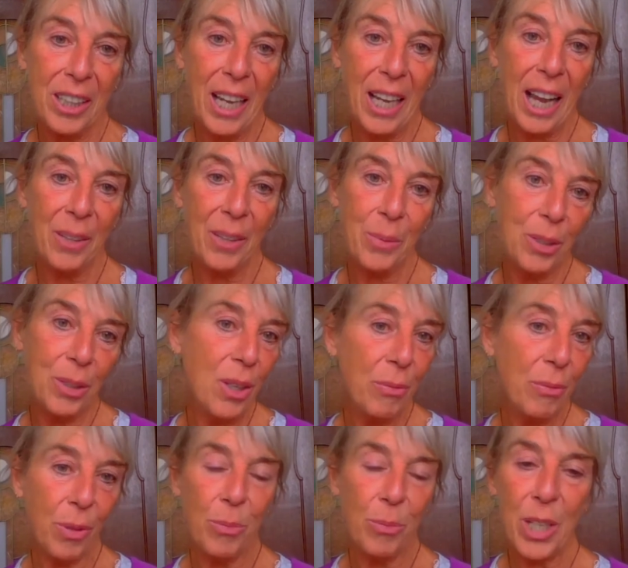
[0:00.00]
And we
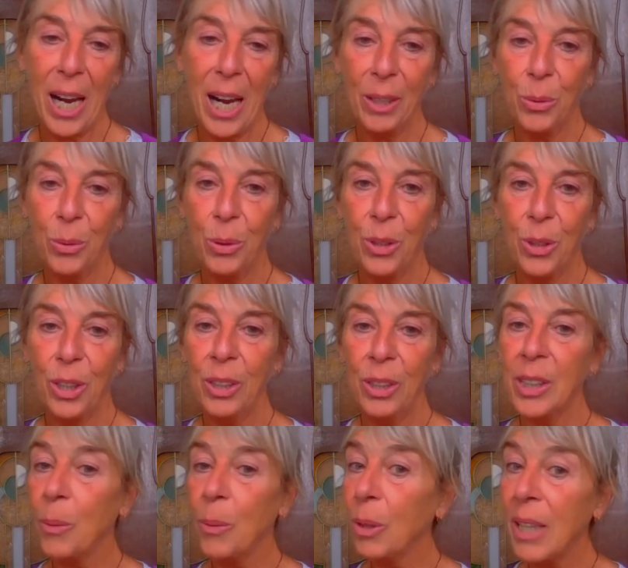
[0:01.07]
know from childhood
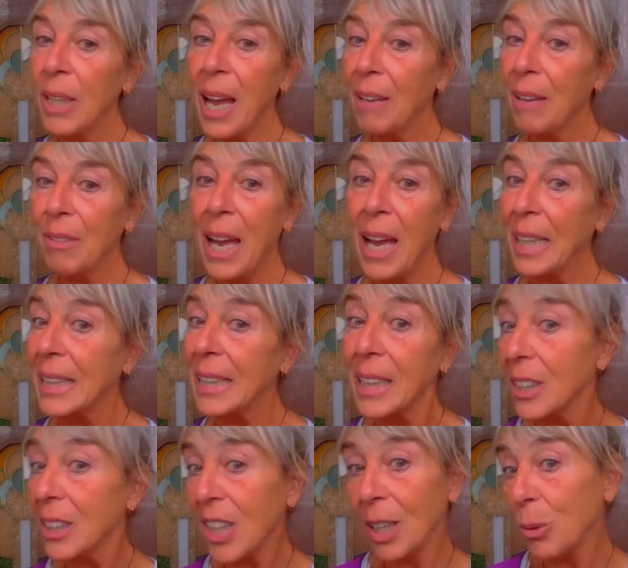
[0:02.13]
on, they won't have had
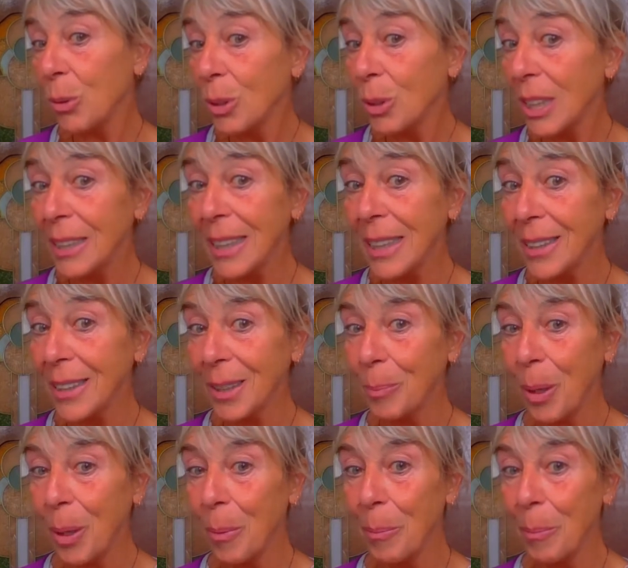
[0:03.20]
childhood diseases
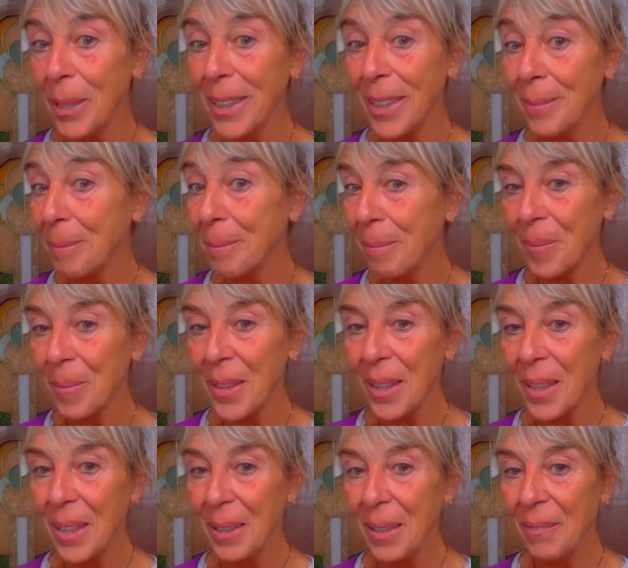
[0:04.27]
probably
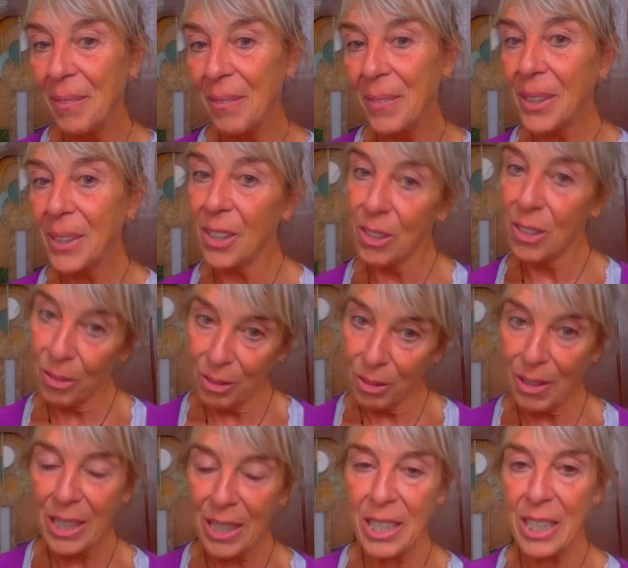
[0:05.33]
because of the
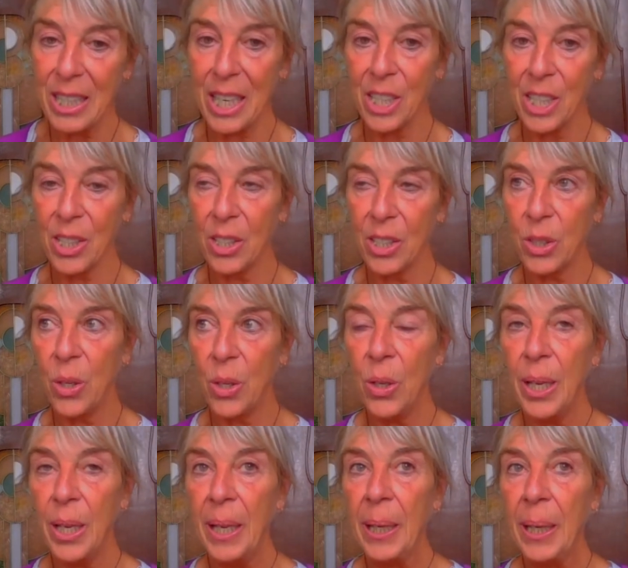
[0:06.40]
vaccination.
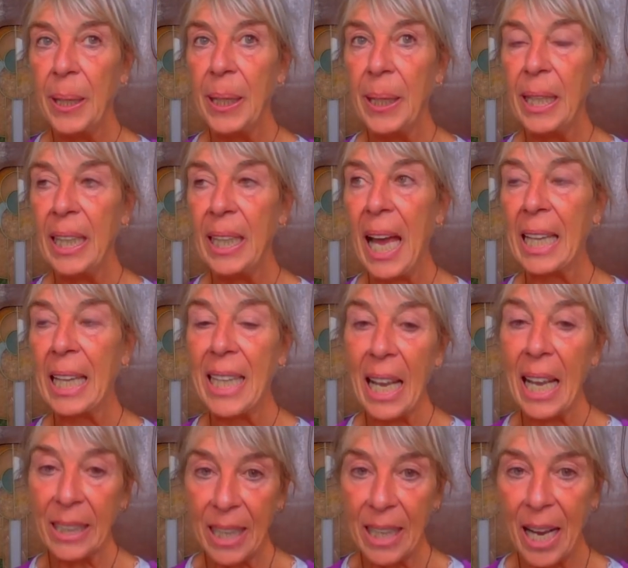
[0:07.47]
So at
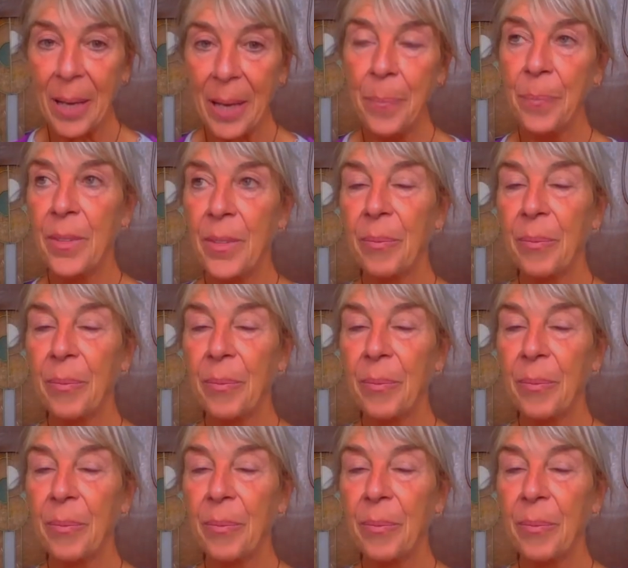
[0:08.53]
that time,